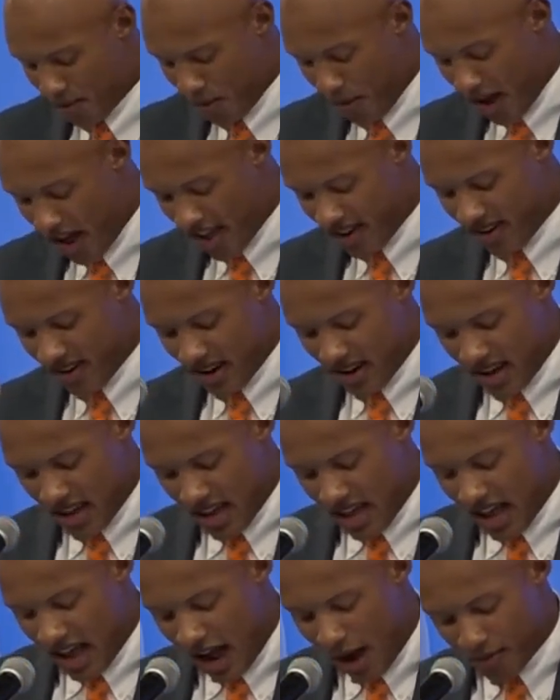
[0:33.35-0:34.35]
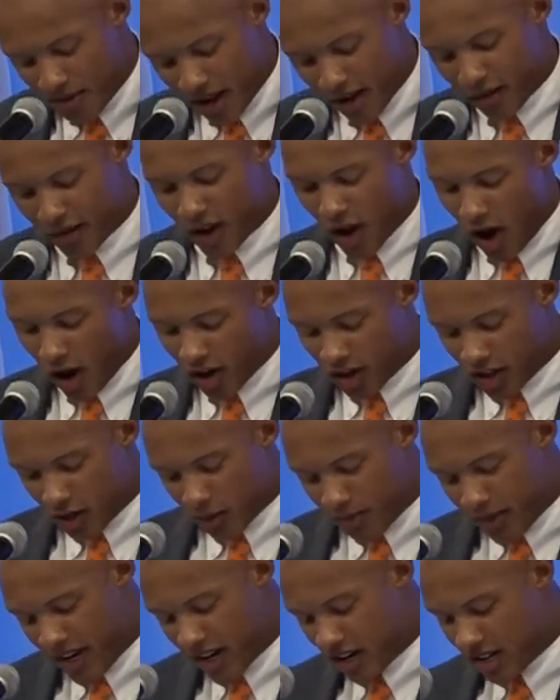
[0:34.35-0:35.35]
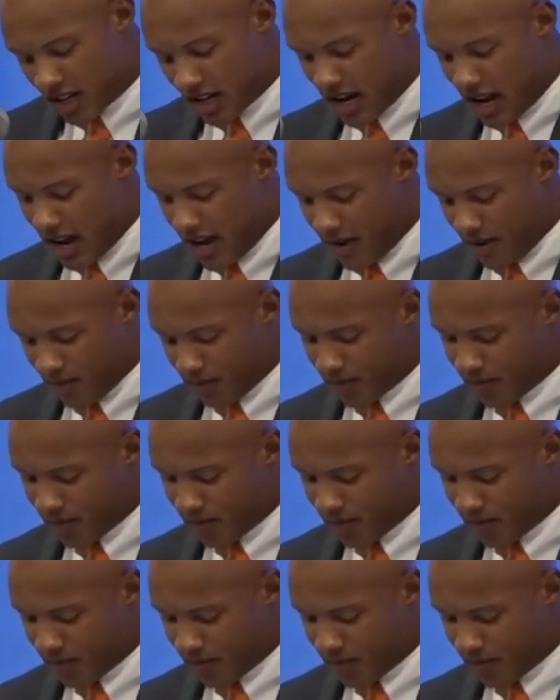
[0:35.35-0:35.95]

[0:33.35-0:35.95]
But I'm definitely honored to be here tonight.